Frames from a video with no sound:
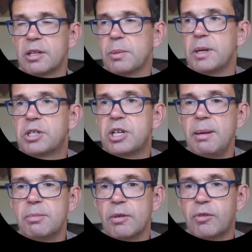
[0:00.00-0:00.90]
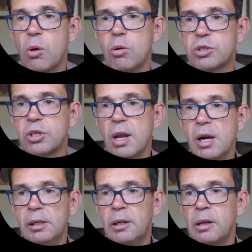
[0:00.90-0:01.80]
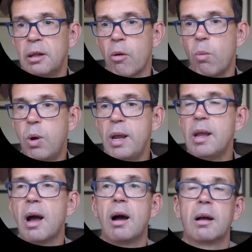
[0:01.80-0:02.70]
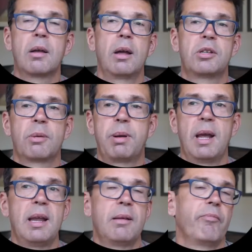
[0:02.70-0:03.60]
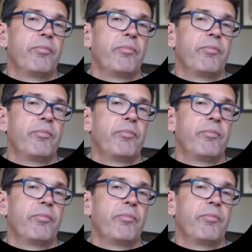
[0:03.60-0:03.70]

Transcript: So in teams, of course, we are going to play